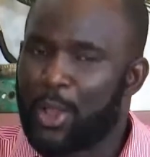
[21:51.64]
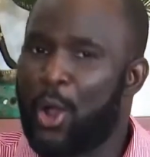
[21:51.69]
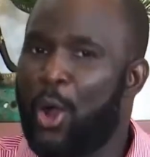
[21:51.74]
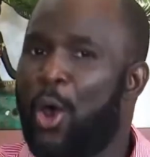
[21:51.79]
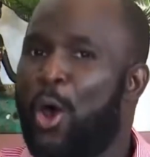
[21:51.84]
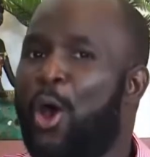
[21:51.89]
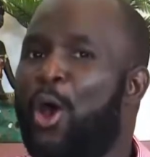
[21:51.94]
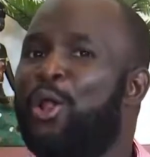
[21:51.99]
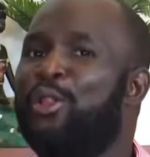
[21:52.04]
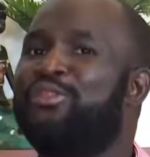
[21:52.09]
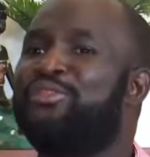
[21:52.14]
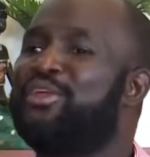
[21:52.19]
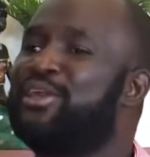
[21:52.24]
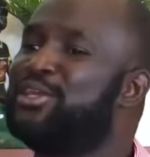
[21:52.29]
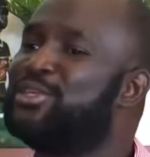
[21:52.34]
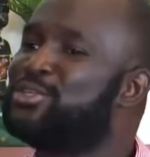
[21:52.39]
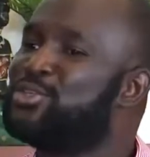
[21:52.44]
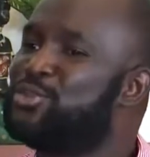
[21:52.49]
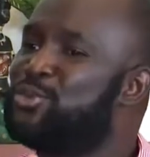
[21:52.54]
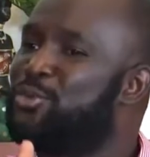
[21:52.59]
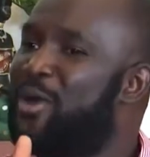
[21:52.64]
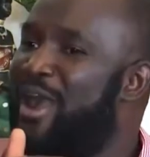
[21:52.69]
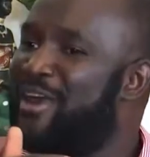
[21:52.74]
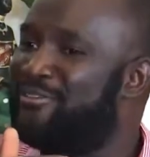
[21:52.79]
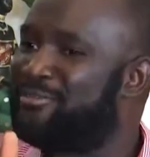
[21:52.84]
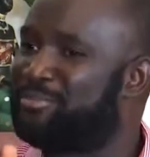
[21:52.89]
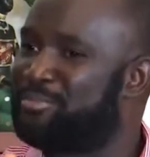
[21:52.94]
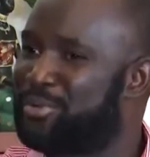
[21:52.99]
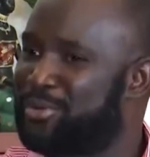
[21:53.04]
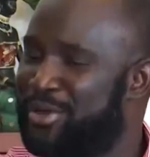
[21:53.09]
All things you
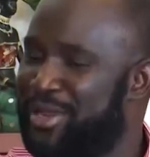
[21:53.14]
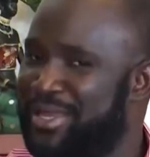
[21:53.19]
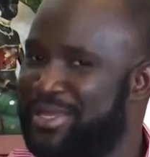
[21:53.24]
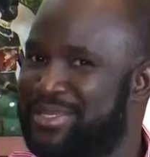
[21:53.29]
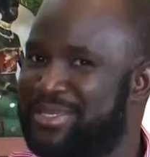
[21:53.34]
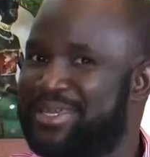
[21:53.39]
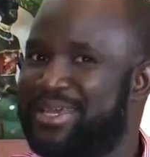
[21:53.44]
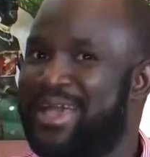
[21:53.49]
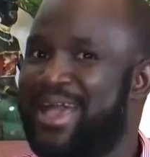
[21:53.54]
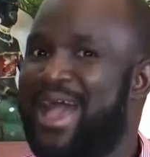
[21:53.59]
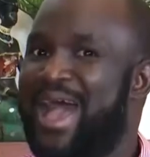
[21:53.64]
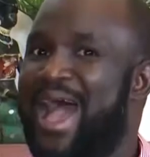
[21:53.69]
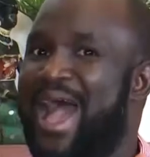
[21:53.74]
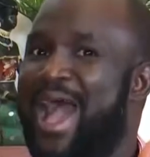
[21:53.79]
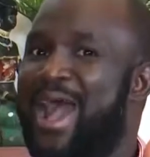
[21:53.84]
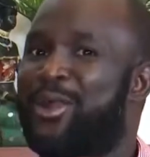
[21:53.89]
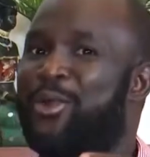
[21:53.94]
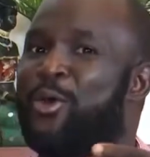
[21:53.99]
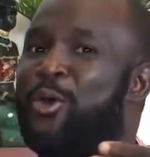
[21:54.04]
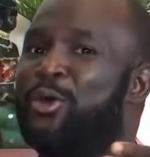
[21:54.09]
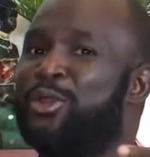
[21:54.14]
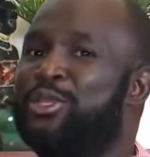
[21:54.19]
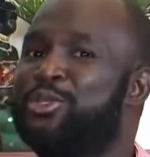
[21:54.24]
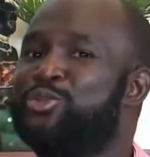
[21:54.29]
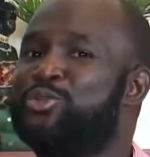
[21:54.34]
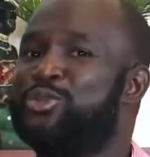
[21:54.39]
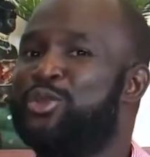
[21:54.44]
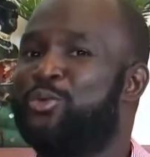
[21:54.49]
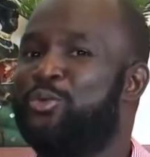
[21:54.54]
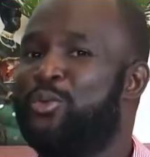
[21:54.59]
have prayed according
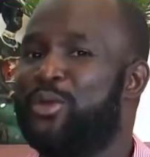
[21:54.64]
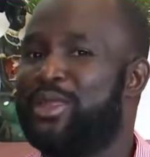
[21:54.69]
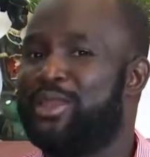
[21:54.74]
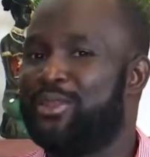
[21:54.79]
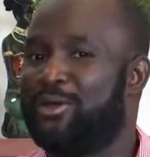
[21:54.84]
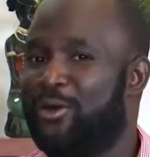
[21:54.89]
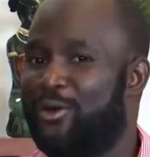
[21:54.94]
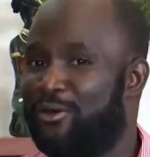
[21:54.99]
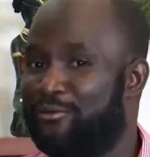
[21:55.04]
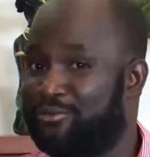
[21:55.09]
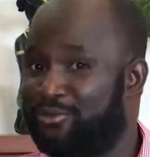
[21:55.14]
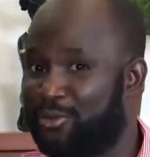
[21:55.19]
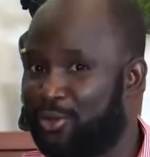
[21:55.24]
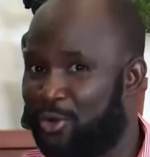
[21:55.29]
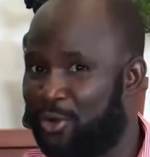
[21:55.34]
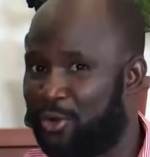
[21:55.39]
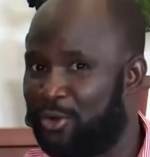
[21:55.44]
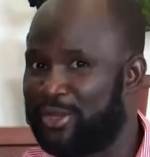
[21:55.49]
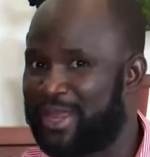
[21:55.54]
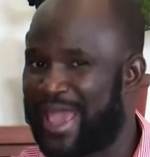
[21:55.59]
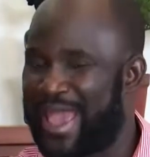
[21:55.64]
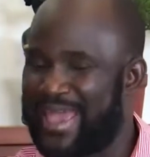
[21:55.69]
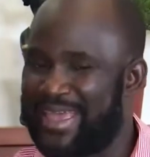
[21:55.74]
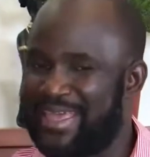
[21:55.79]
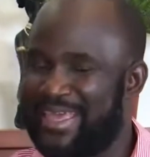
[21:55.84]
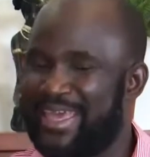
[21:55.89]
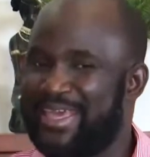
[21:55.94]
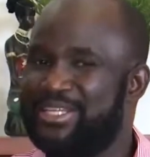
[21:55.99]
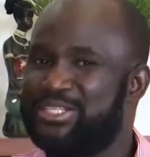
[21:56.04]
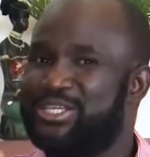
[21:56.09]
to the will of God,
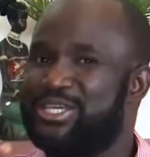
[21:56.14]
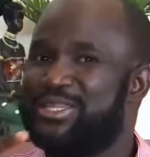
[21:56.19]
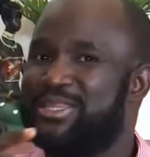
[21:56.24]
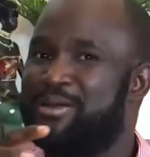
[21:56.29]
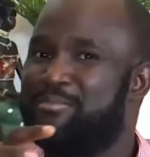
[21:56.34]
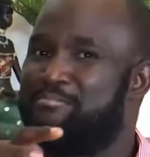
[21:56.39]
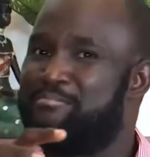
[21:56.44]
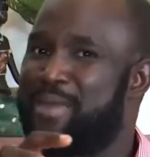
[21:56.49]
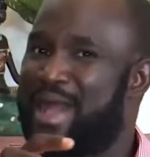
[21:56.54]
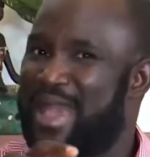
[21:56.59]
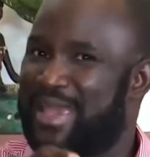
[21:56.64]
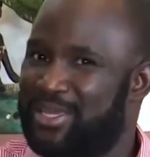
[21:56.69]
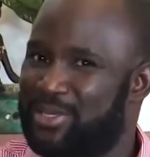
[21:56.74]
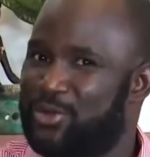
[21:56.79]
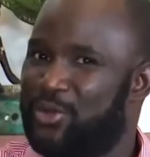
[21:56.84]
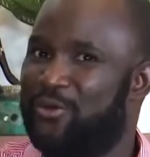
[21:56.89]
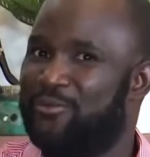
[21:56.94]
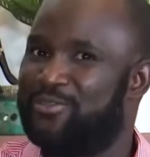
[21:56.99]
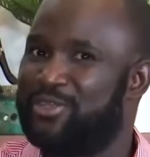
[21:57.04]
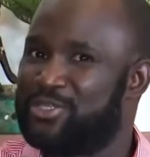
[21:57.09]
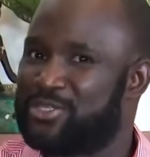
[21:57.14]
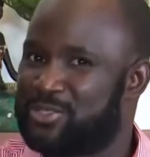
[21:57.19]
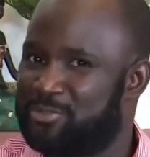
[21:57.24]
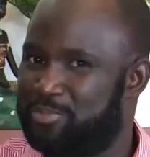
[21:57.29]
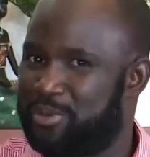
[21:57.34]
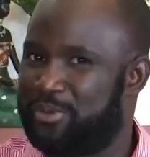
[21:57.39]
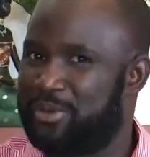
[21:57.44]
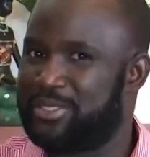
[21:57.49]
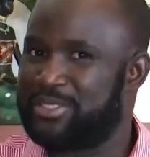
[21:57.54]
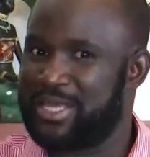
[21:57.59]
engaging the mind of the
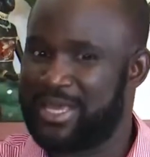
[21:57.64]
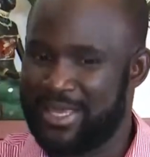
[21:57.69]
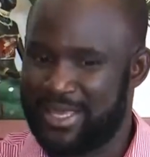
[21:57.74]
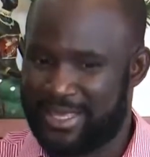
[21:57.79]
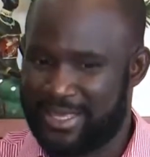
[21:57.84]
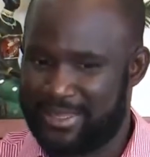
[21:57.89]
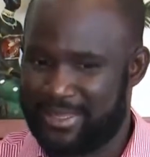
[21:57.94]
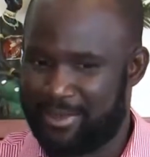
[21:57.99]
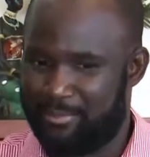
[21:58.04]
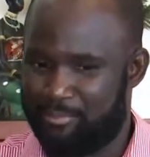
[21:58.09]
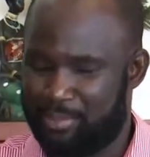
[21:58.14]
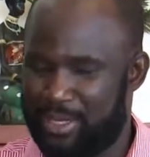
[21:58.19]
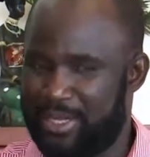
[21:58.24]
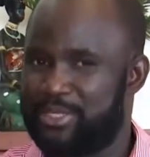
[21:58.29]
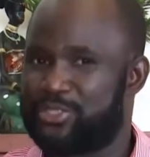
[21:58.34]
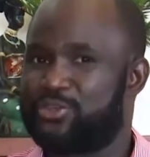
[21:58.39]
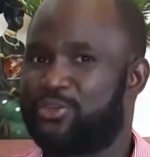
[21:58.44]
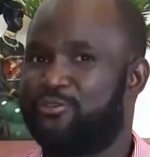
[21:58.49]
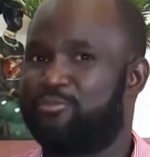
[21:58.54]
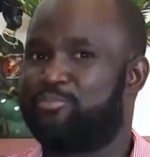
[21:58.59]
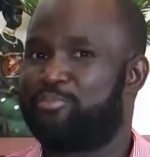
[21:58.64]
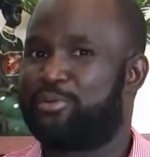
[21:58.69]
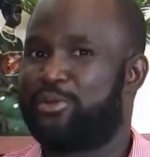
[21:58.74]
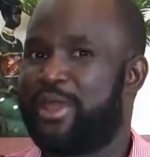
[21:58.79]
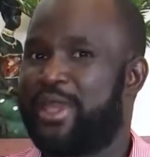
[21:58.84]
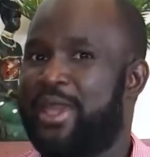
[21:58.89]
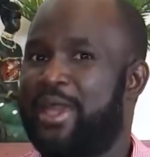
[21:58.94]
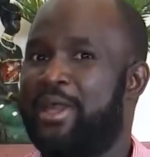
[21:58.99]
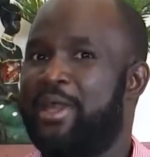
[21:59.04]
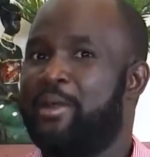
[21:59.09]
Spirit in the place of
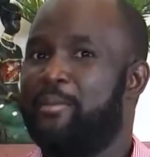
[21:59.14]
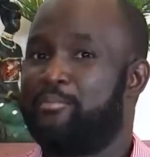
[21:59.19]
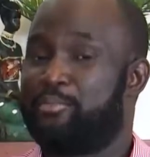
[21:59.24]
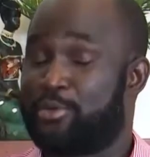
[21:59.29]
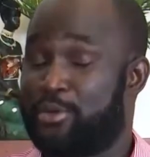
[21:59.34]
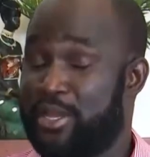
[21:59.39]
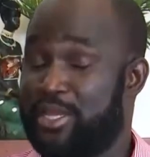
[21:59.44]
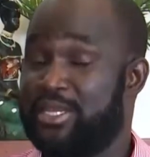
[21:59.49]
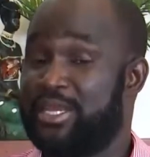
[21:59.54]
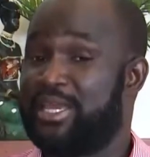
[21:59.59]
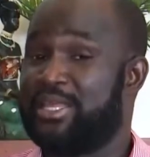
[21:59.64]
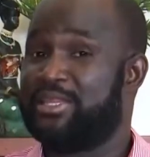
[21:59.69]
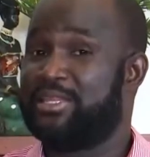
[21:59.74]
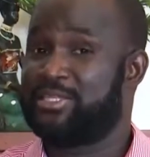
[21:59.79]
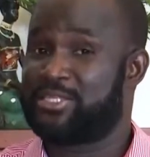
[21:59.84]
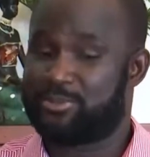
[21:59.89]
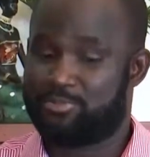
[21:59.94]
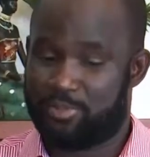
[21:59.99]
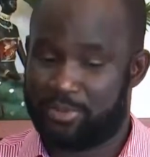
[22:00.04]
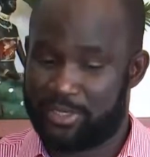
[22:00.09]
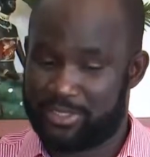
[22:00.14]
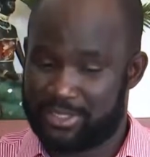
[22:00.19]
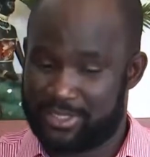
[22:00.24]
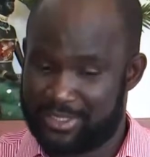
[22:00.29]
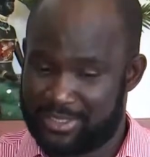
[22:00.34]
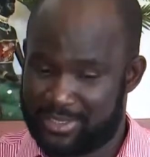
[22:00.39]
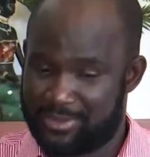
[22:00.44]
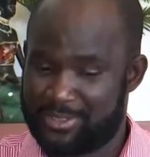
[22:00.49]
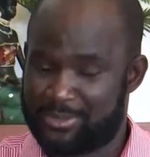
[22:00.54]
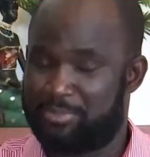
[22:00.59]
prayer, praying in the Spirit.
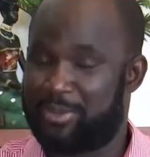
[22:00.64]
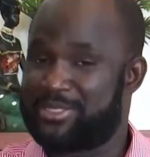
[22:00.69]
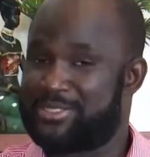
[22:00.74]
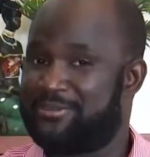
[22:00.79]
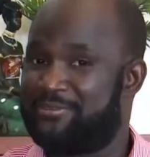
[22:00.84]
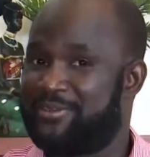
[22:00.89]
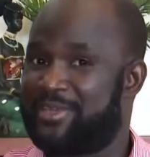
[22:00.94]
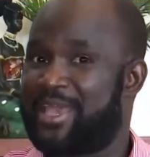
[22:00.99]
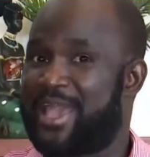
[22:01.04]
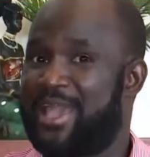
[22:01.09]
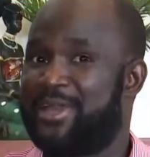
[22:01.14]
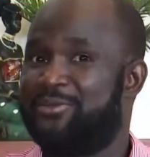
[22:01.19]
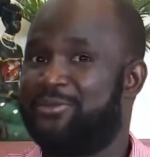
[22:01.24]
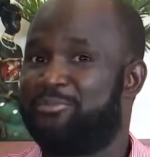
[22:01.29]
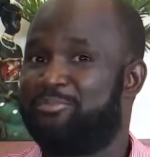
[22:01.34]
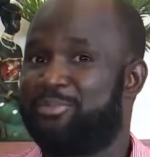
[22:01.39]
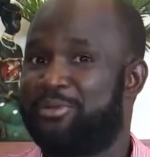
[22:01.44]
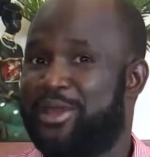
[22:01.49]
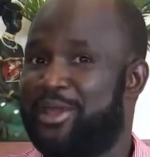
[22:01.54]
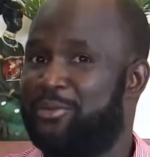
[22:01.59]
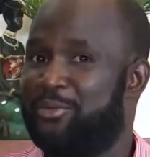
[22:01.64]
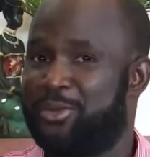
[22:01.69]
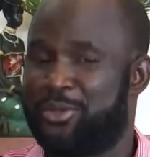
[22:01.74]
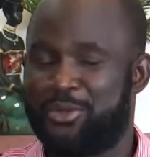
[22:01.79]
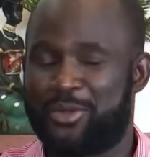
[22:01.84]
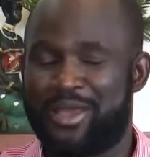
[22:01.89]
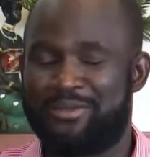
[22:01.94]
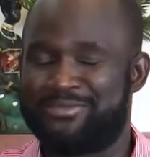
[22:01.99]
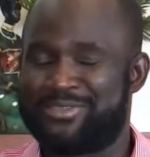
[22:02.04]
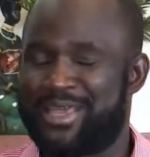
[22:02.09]
This is a specific kind of prayer. We
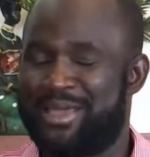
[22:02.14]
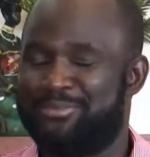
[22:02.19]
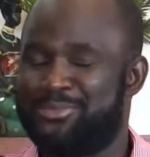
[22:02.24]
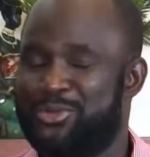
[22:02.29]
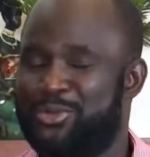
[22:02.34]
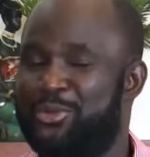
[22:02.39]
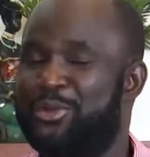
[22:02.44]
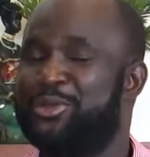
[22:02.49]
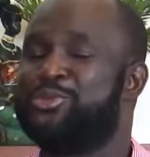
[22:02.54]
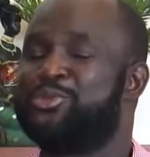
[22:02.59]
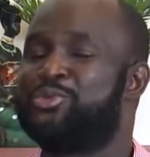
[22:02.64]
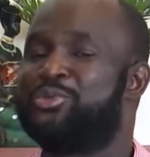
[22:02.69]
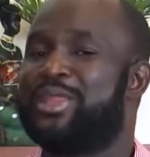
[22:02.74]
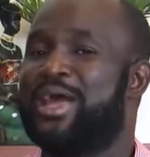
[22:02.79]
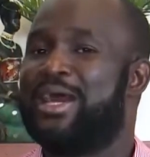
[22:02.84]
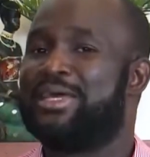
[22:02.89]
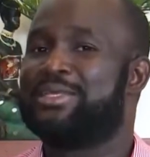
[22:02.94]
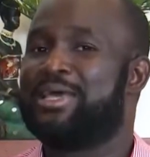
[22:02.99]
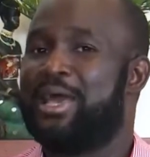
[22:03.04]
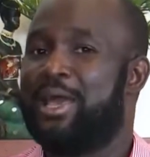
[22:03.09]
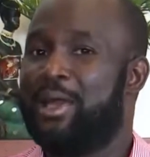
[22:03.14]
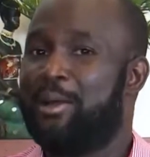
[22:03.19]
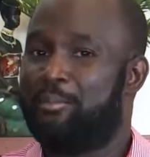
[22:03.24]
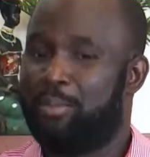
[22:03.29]
don't have time to go into that. Mm-hmm.